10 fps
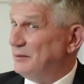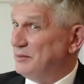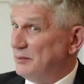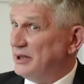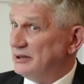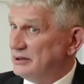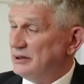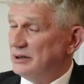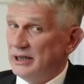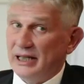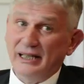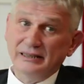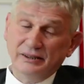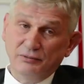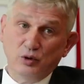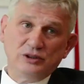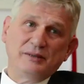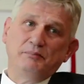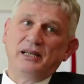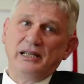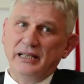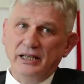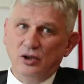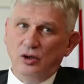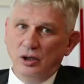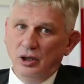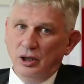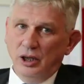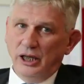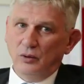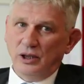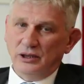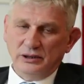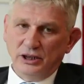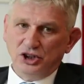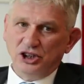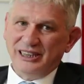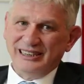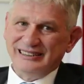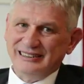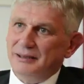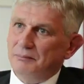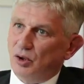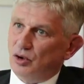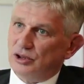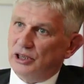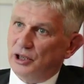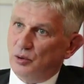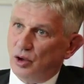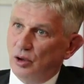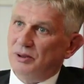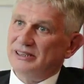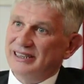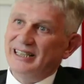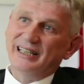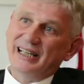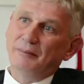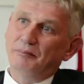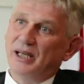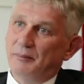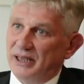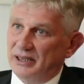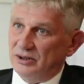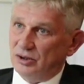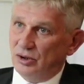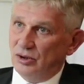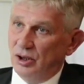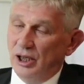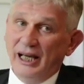in the last 10 years? What kind of young people or persons come to Berlin or to Germany?